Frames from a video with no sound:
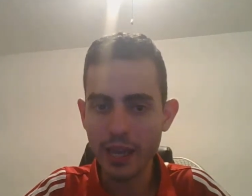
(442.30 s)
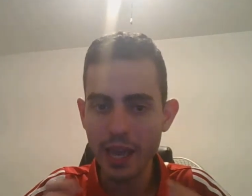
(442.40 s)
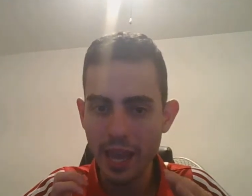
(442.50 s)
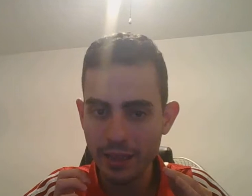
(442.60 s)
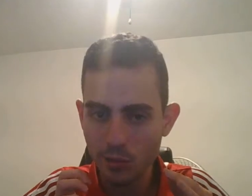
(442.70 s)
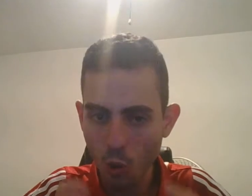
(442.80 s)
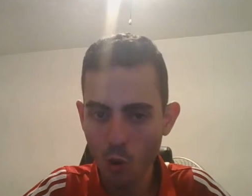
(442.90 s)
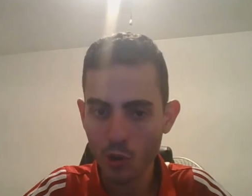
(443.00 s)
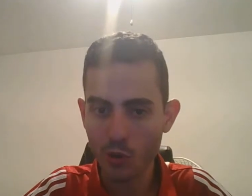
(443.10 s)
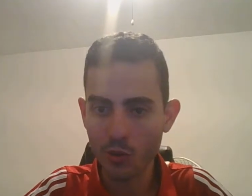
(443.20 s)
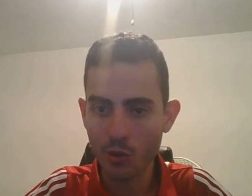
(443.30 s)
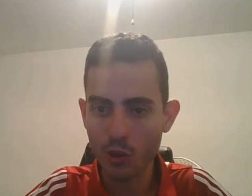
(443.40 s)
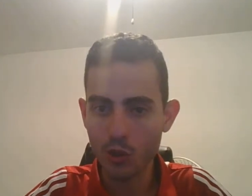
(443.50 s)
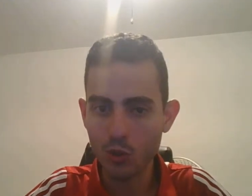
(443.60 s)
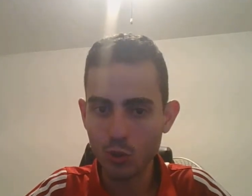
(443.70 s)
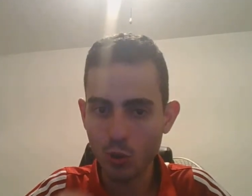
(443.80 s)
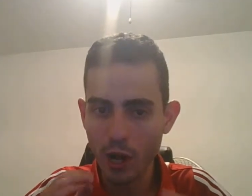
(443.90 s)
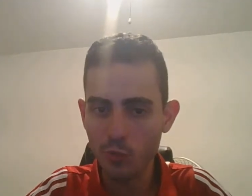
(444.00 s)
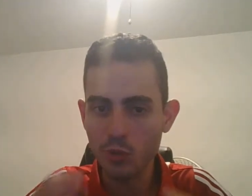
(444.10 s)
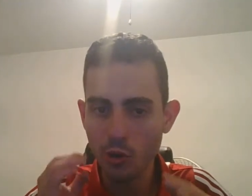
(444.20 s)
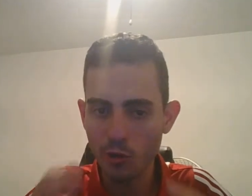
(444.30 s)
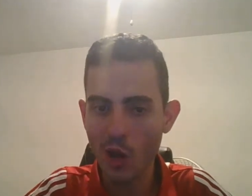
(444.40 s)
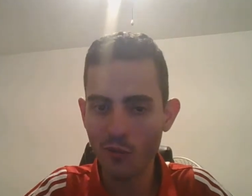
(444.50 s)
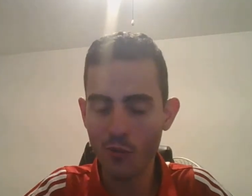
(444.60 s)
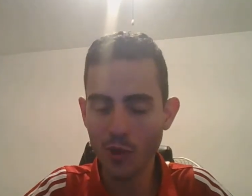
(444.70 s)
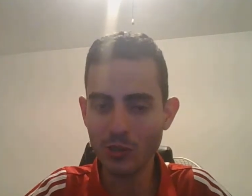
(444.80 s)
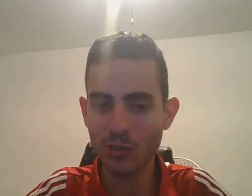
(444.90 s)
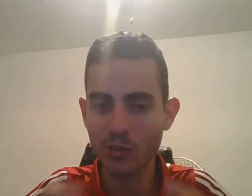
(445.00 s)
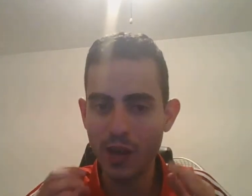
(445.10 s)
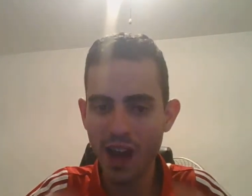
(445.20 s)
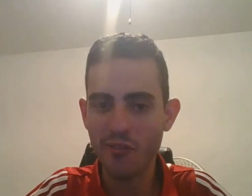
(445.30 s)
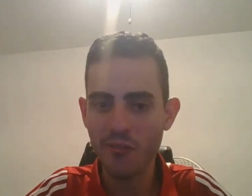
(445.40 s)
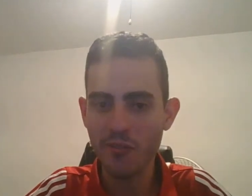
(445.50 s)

in order to help their loved ones to have